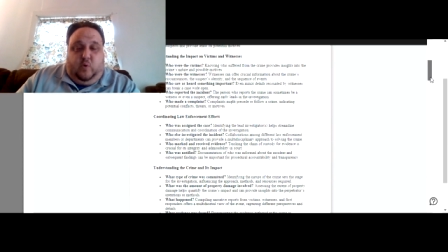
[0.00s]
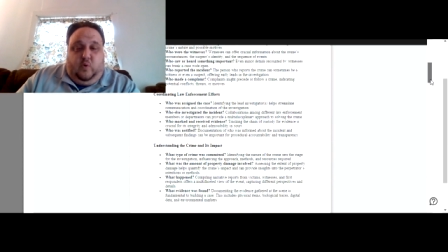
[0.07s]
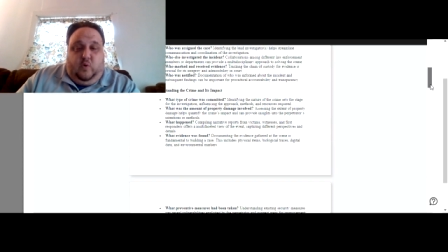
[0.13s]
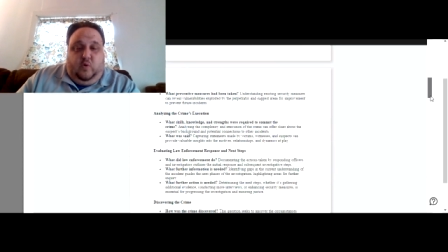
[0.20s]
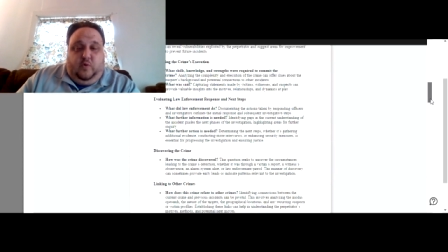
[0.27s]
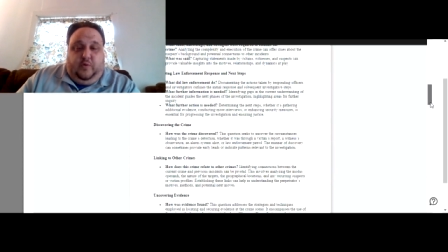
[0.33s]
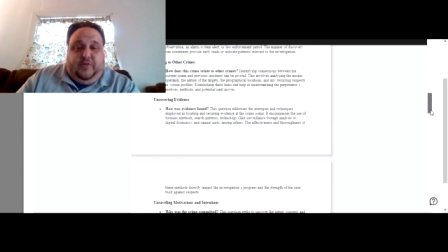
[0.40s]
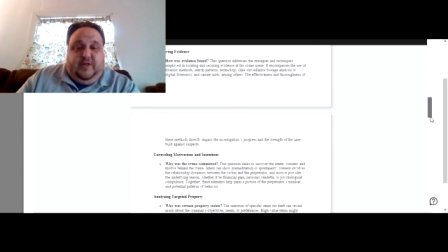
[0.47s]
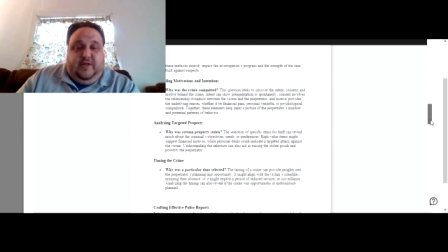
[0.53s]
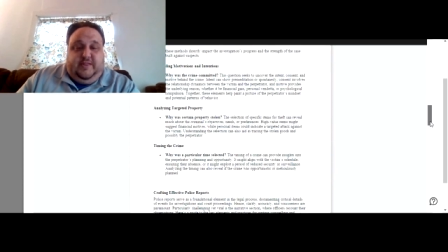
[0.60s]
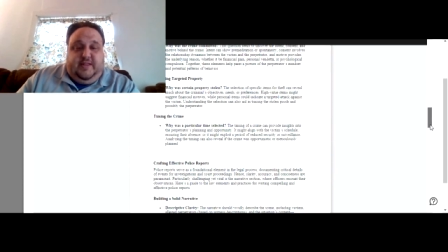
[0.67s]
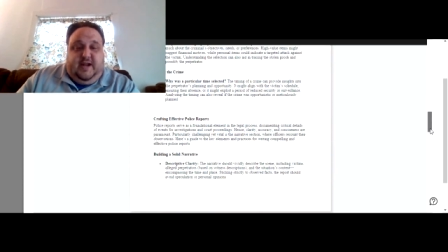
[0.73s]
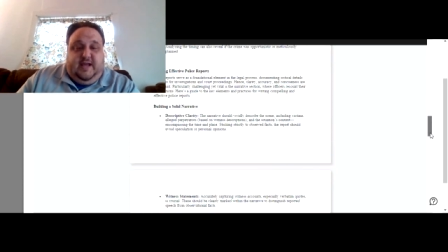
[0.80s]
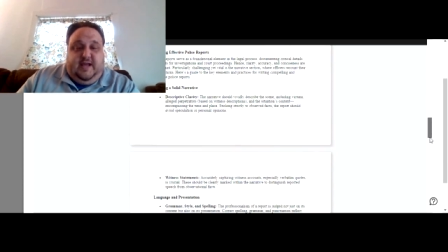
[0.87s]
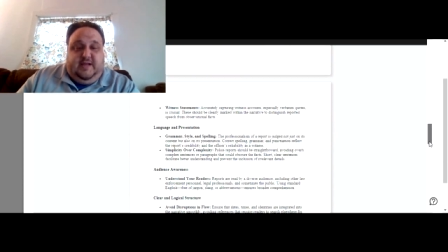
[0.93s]
whole thing
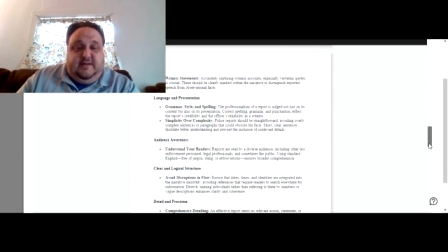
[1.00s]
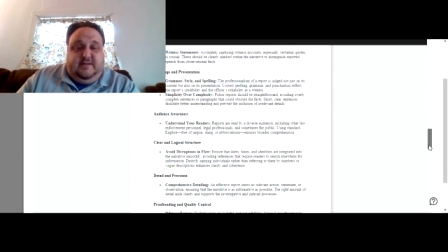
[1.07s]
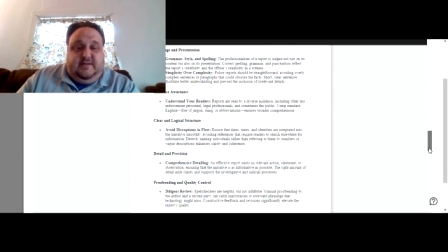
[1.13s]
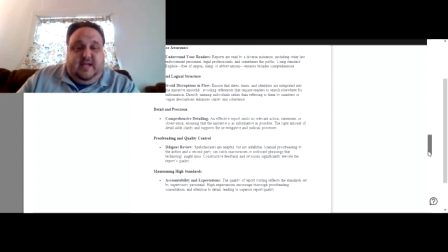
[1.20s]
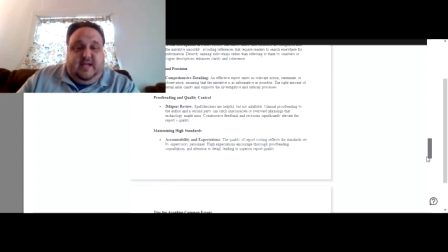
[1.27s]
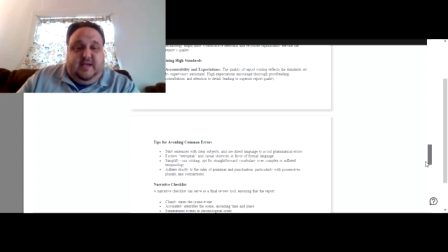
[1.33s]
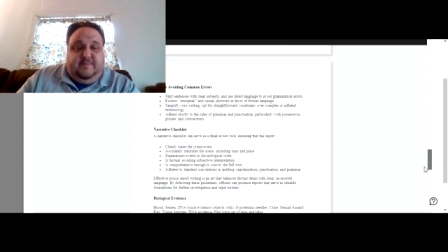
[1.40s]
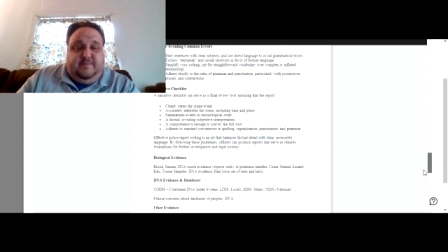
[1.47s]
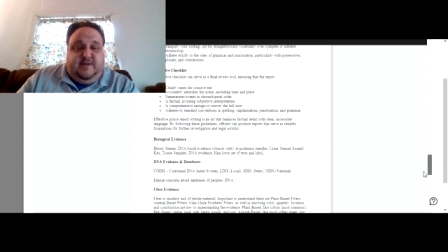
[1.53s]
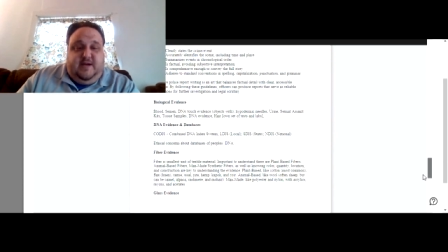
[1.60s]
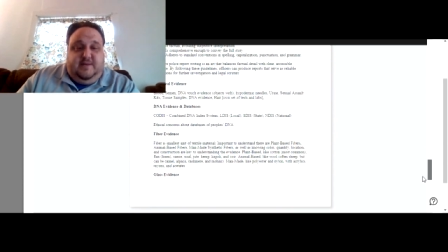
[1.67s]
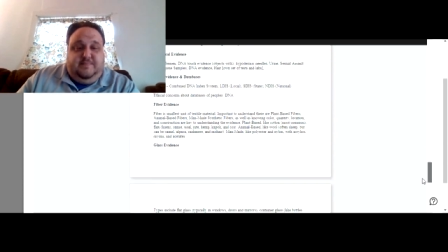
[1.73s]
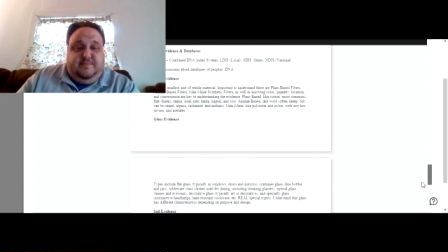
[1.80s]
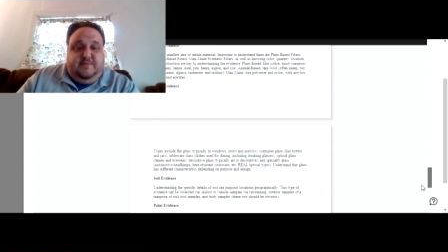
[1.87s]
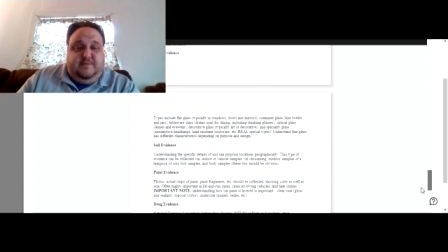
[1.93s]
that I typed
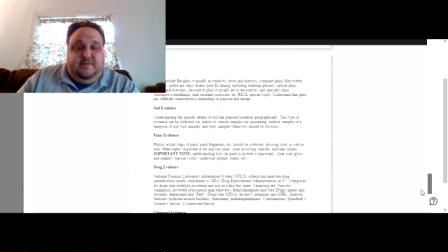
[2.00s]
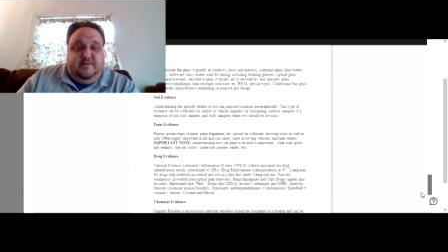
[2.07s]
up.